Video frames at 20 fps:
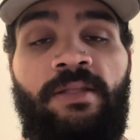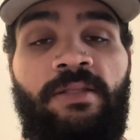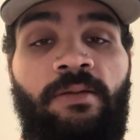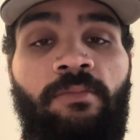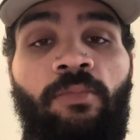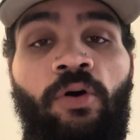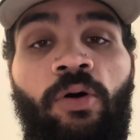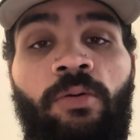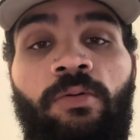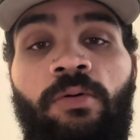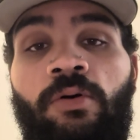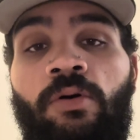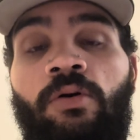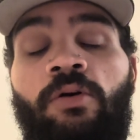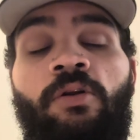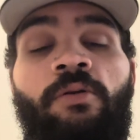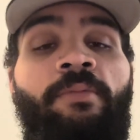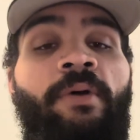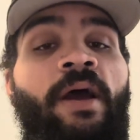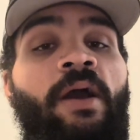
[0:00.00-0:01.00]
a mobile
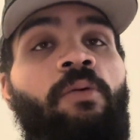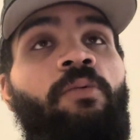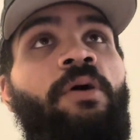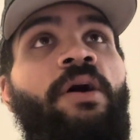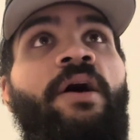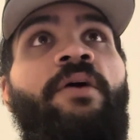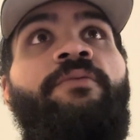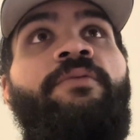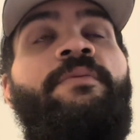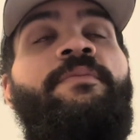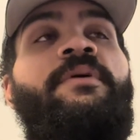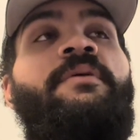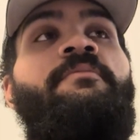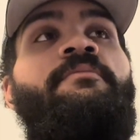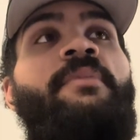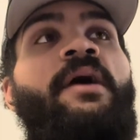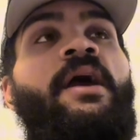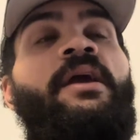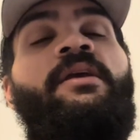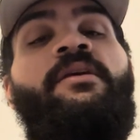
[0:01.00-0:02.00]
quarterback. What have we been
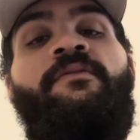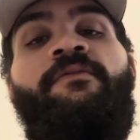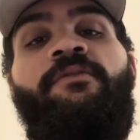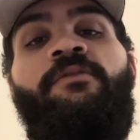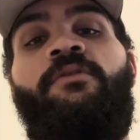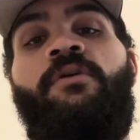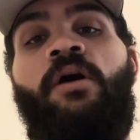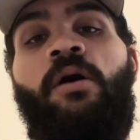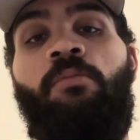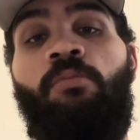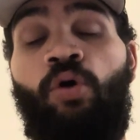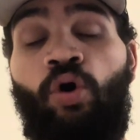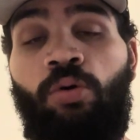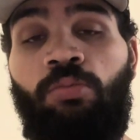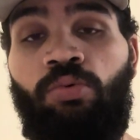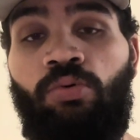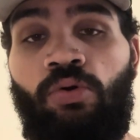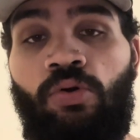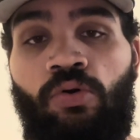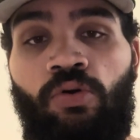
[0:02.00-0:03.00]
begging for? A
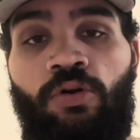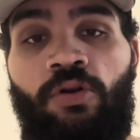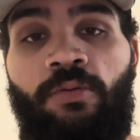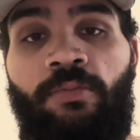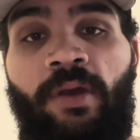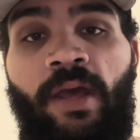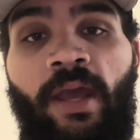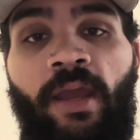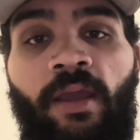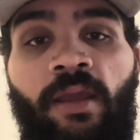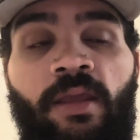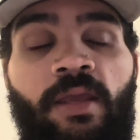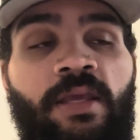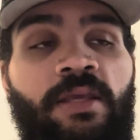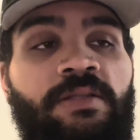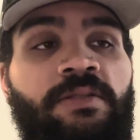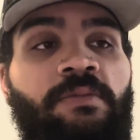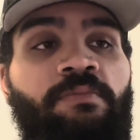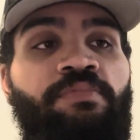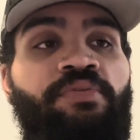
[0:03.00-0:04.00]
mobile quarterback.
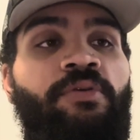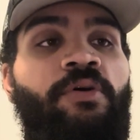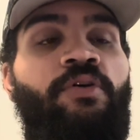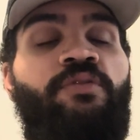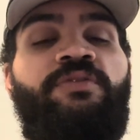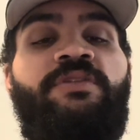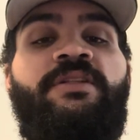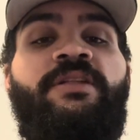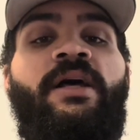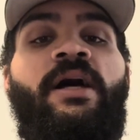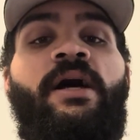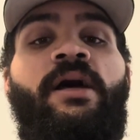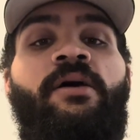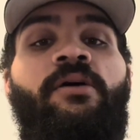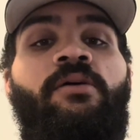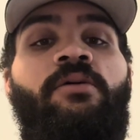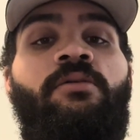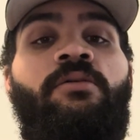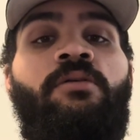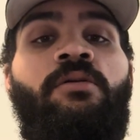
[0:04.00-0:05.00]
He's a
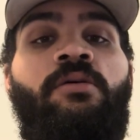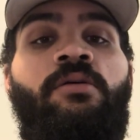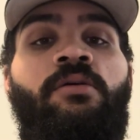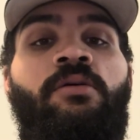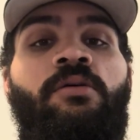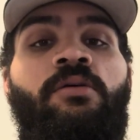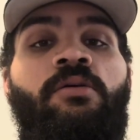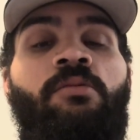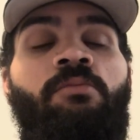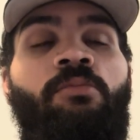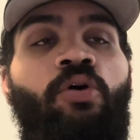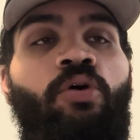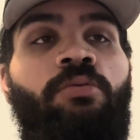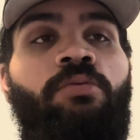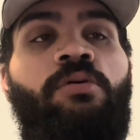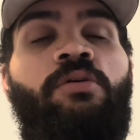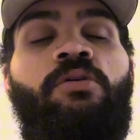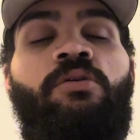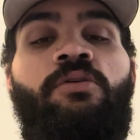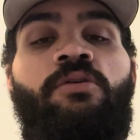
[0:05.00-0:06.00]
pro-style
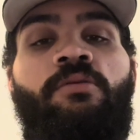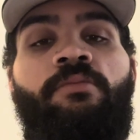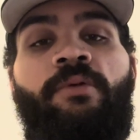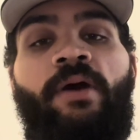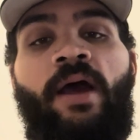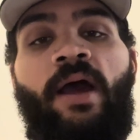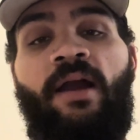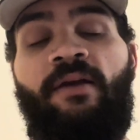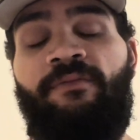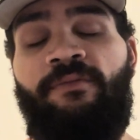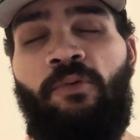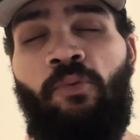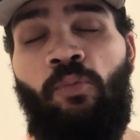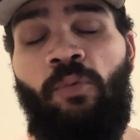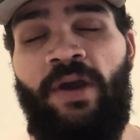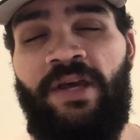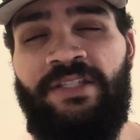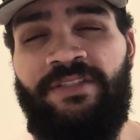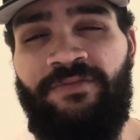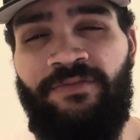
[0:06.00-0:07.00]
mobile quarterback from
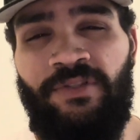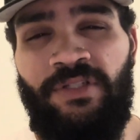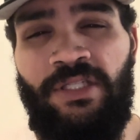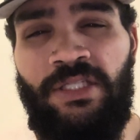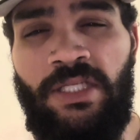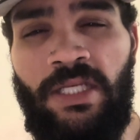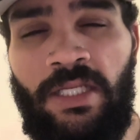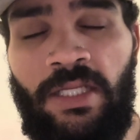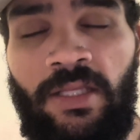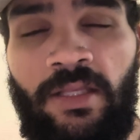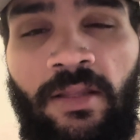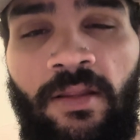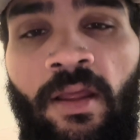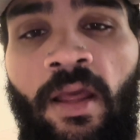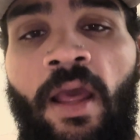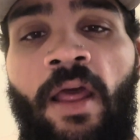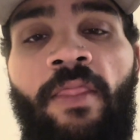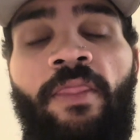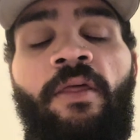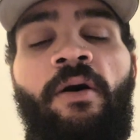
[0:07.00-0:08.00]
West Virginia.
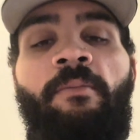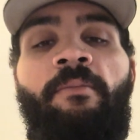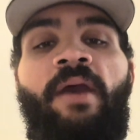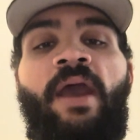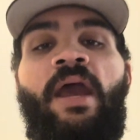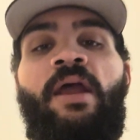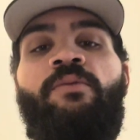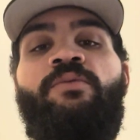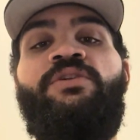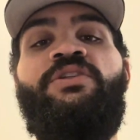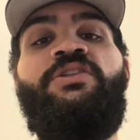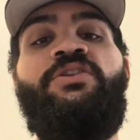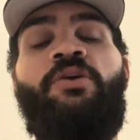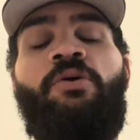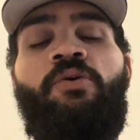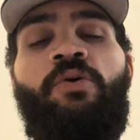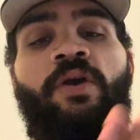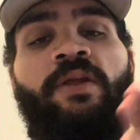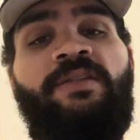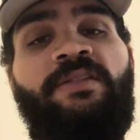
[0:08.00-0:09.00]
The man was
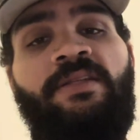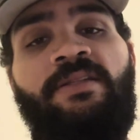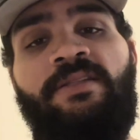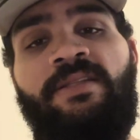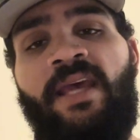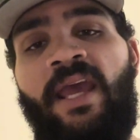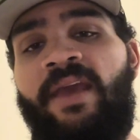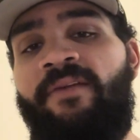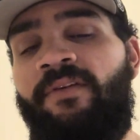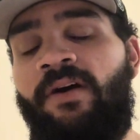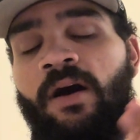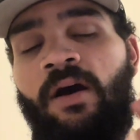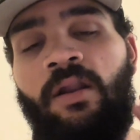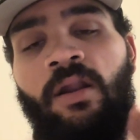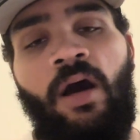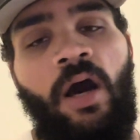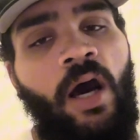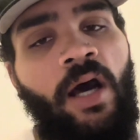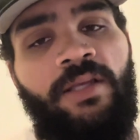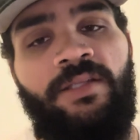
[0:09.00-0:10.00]
throwing to Tavon
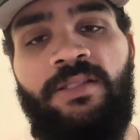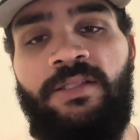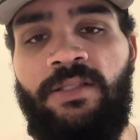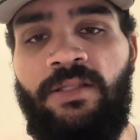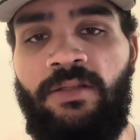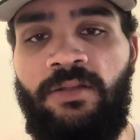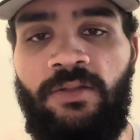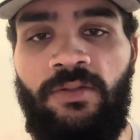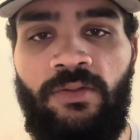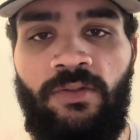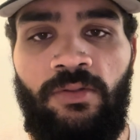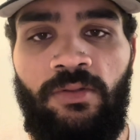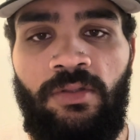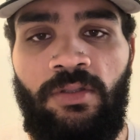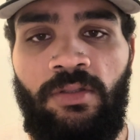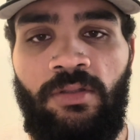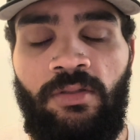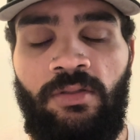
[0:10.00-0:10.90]
Austin, dude,